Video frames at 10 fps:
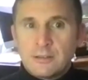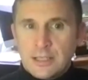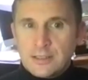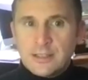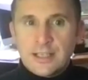
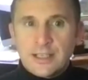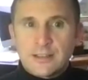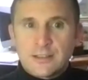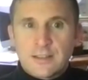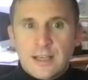
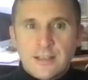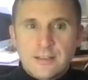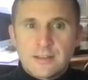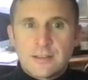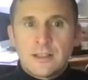interdict
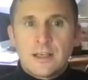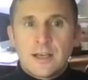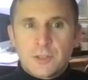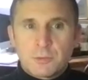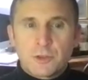and
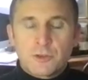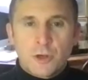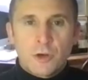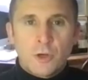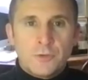have some
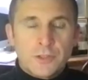control over.